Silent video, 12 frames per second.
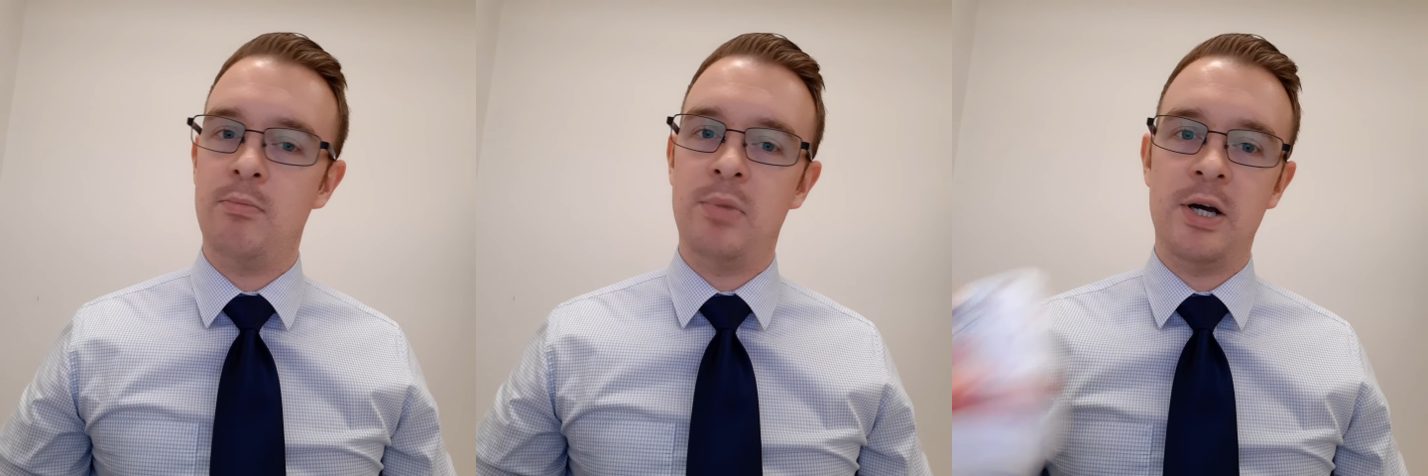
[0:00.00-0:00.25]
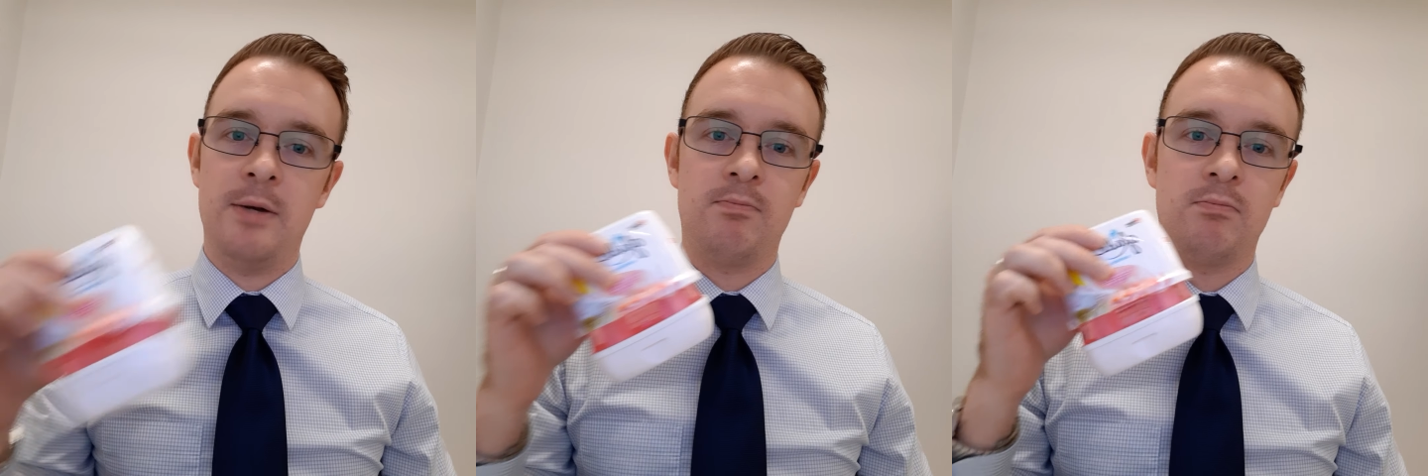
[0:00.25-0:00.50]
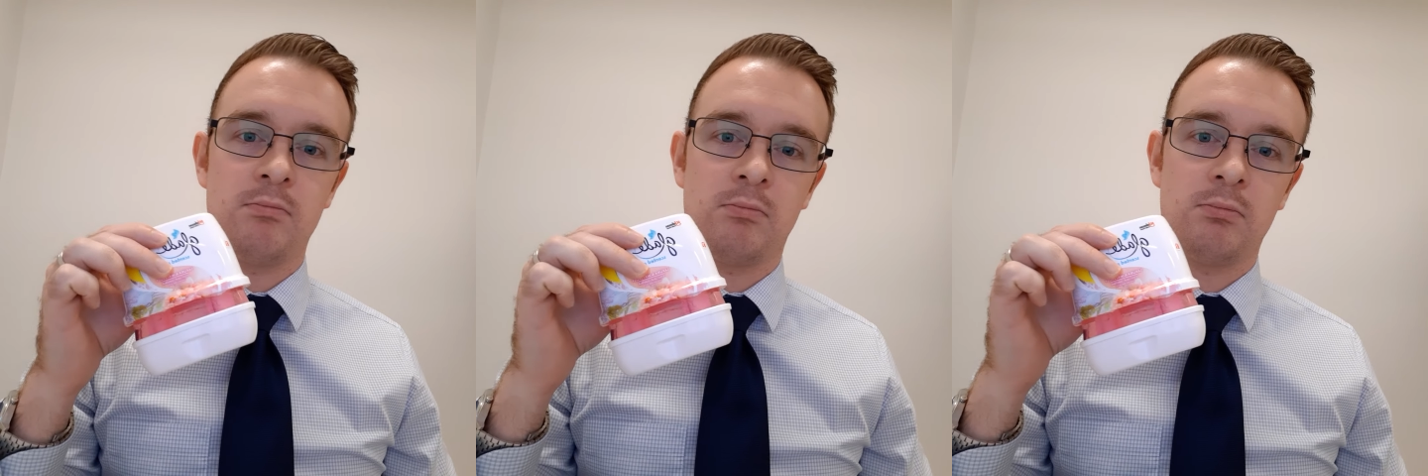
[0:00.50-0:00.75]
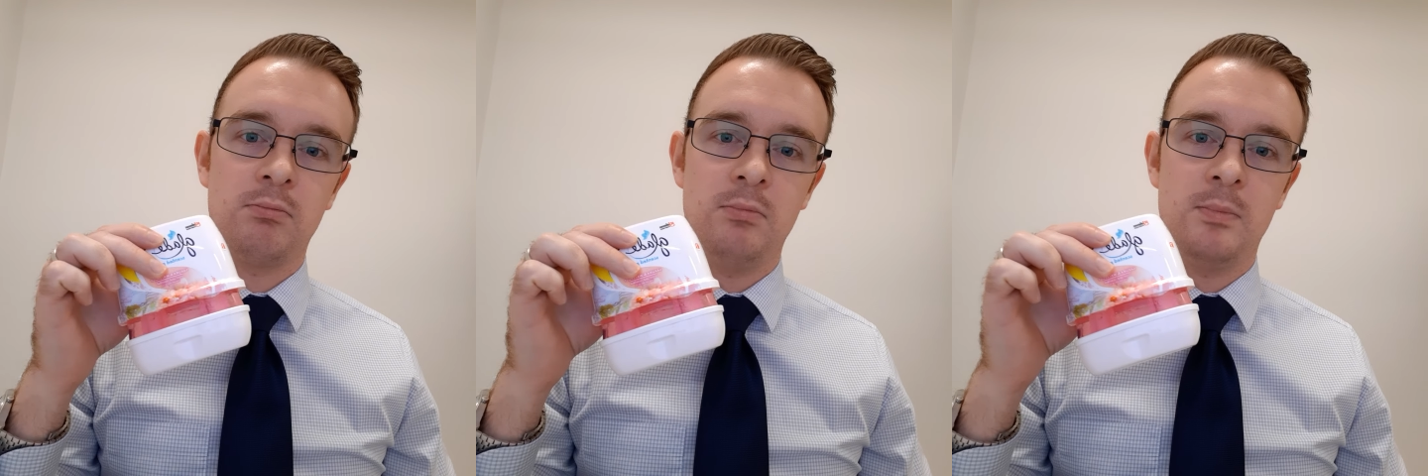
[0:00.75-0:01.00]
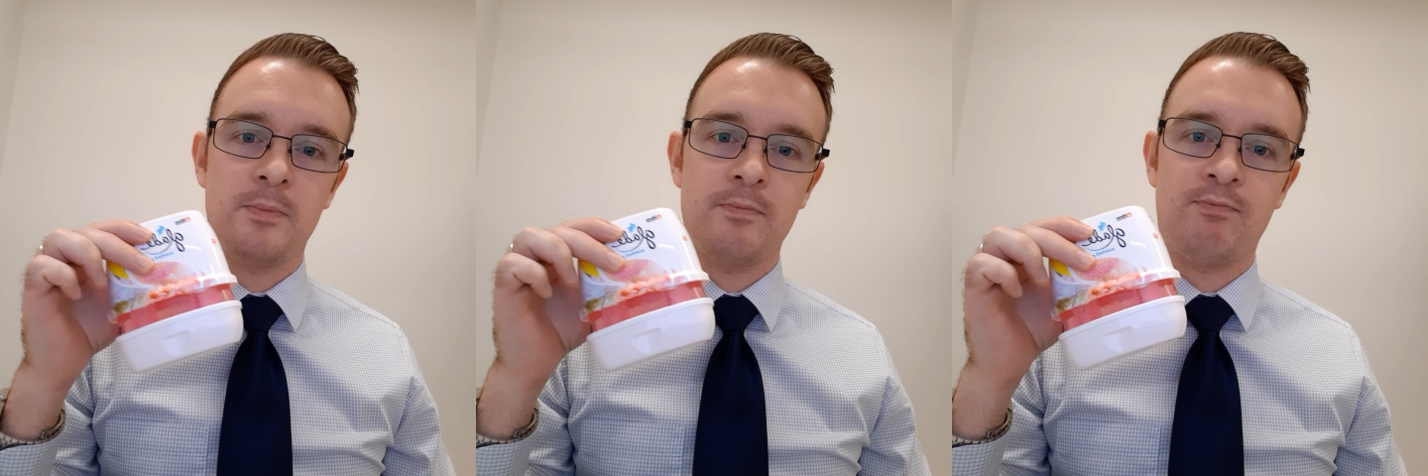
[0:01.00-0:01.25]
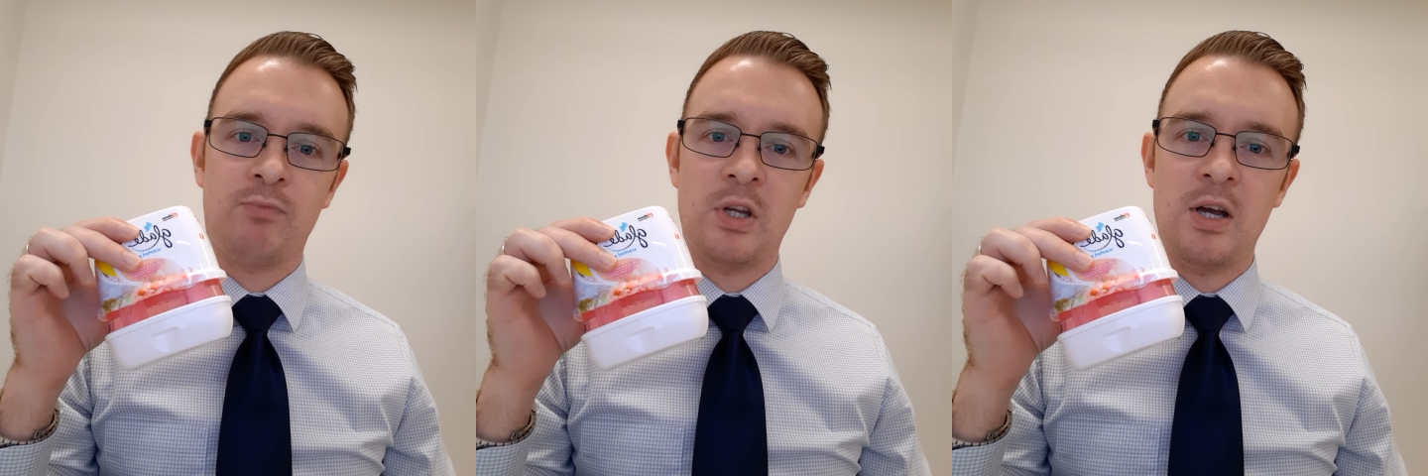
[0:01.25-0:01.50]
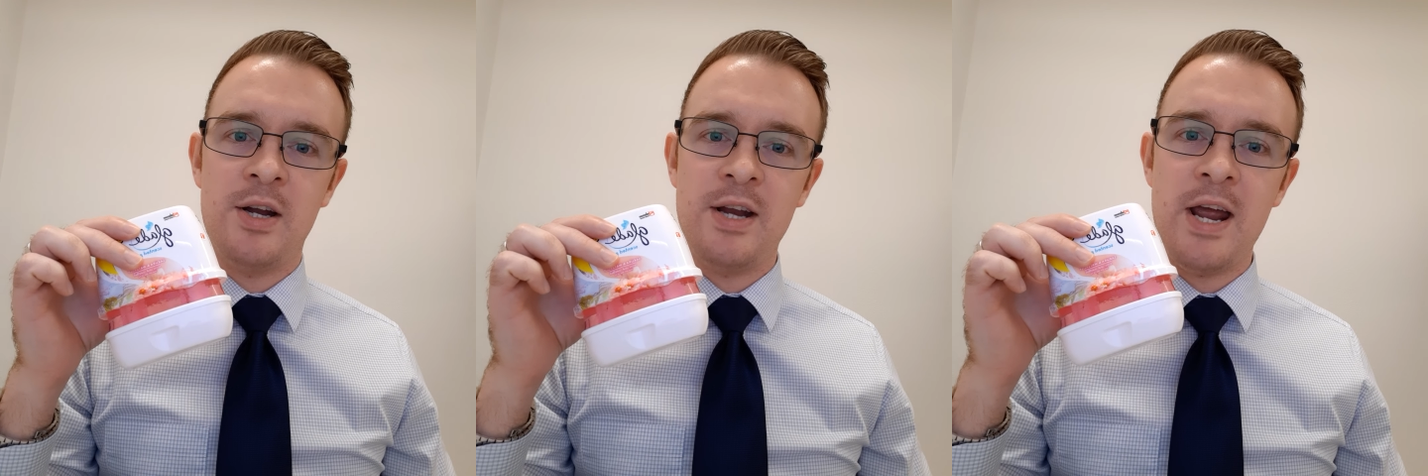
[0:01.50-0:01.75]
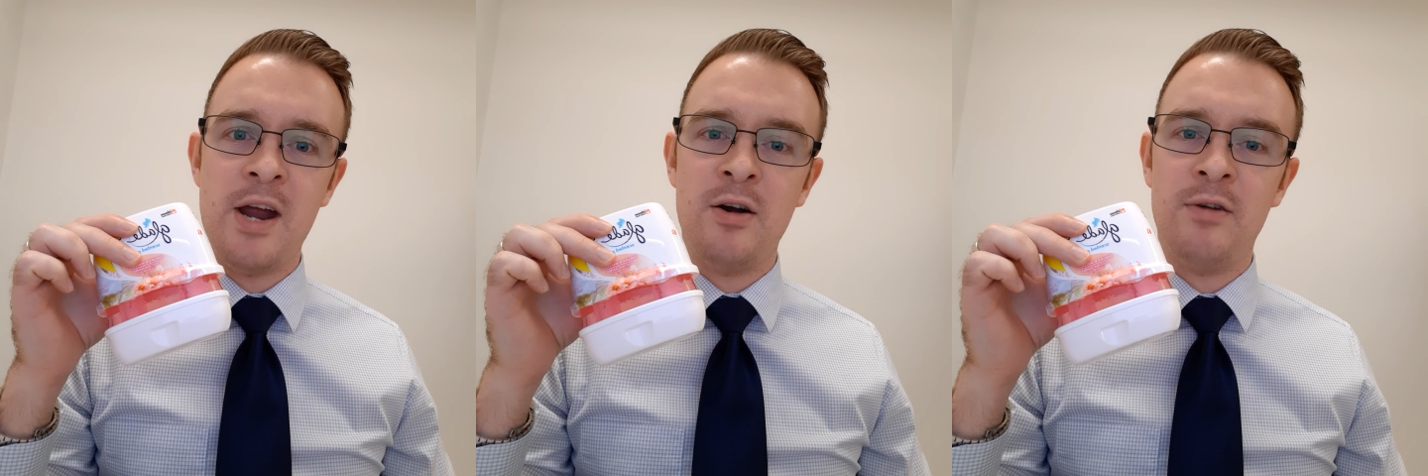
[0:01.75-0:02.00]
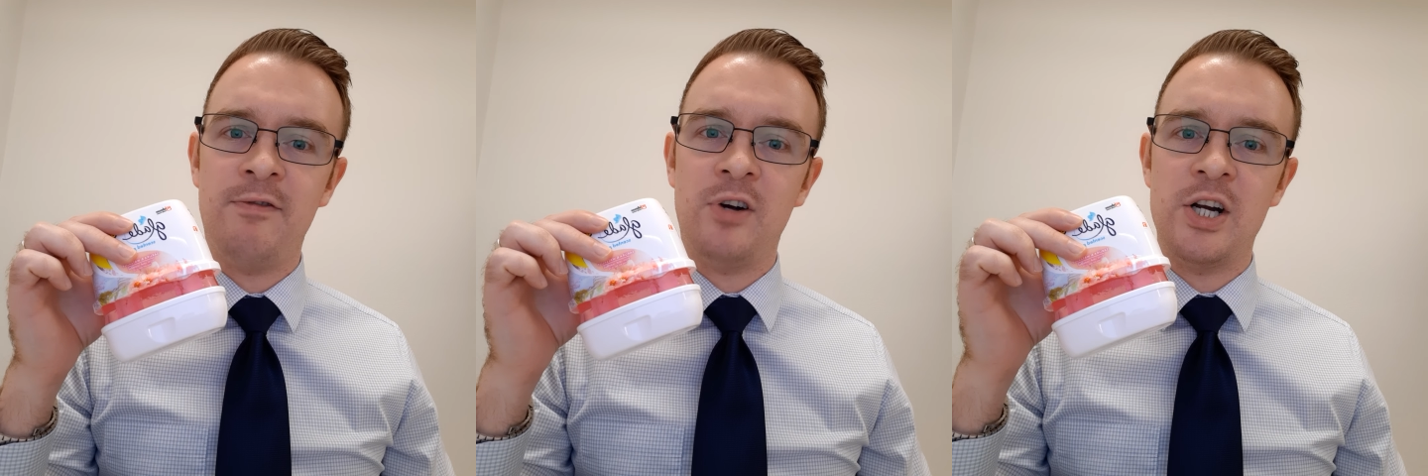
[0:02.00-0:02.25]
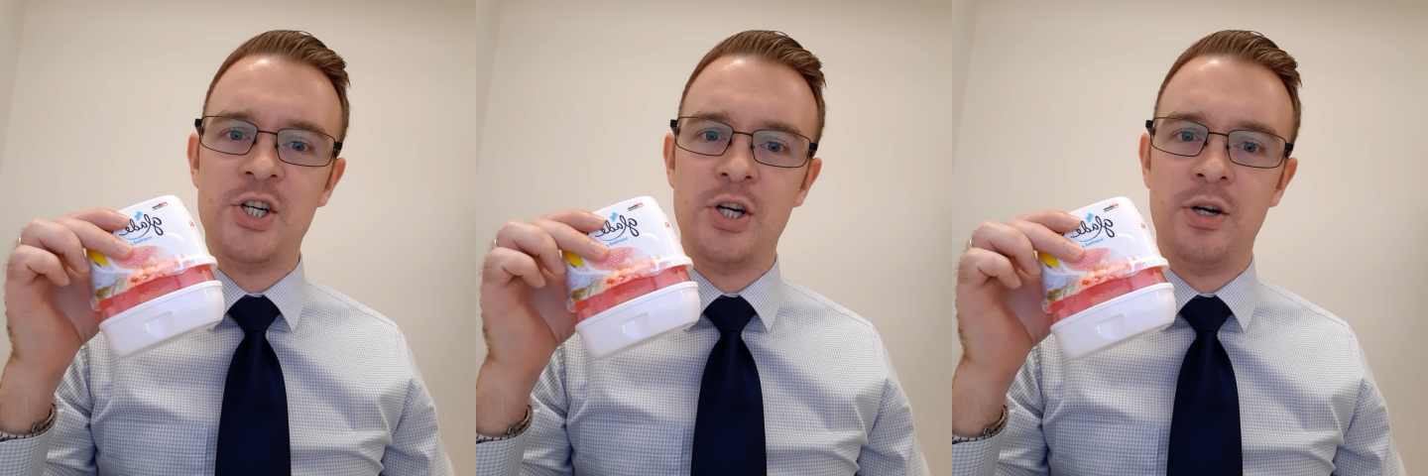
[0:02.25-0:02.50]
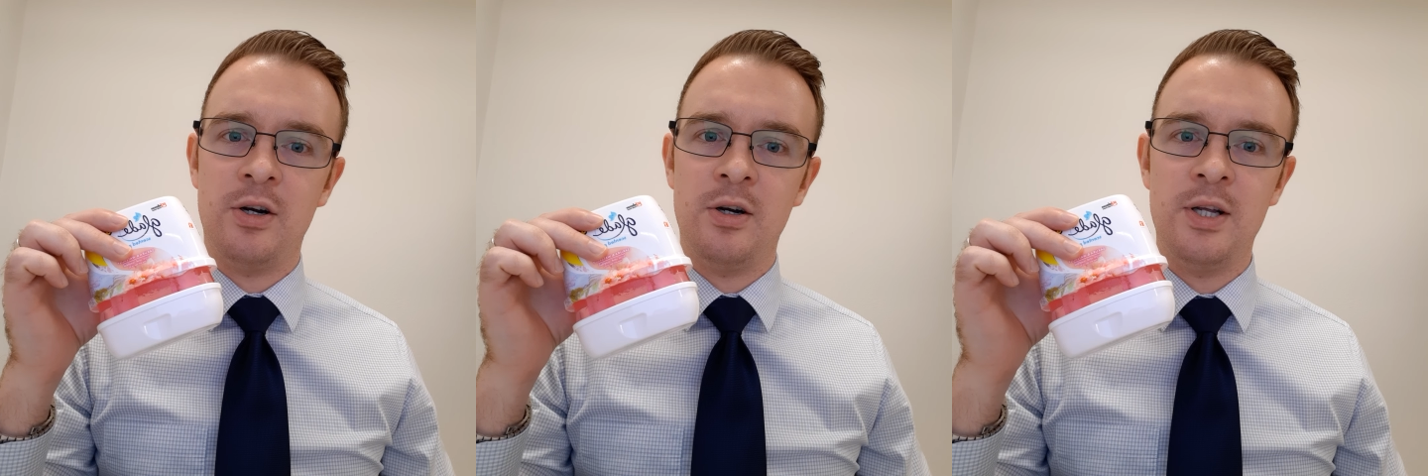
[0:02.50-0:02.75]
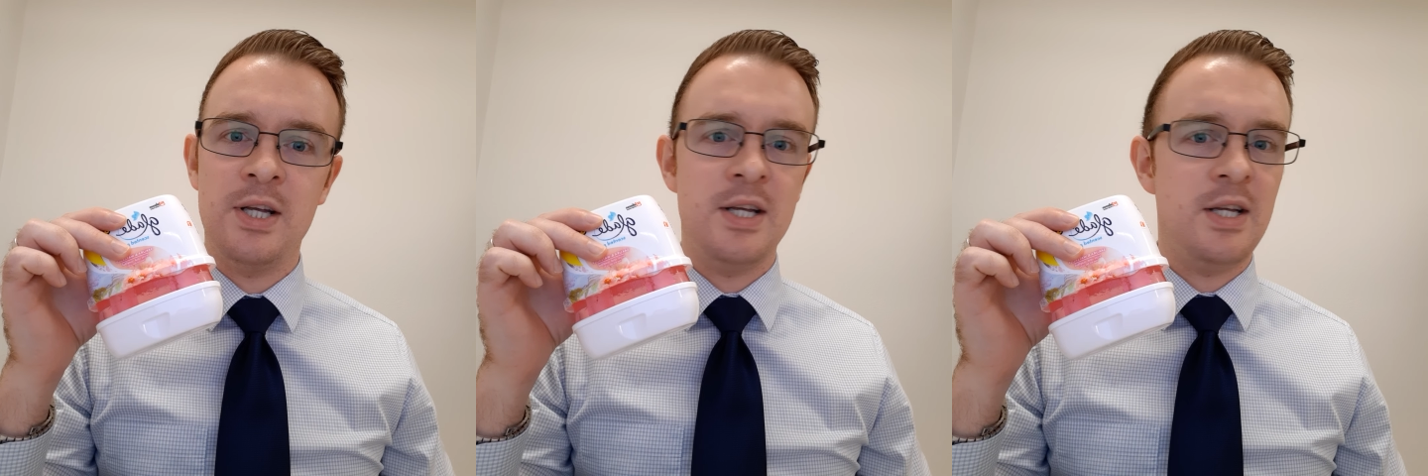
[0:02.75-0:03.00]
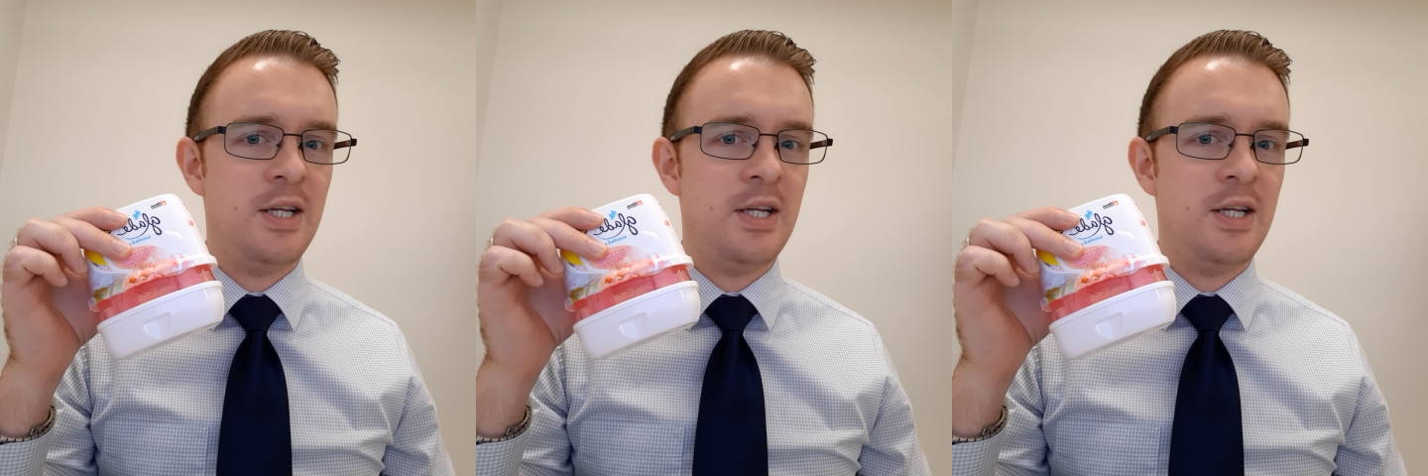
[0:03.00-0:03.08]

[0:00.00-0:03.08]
But an air freshener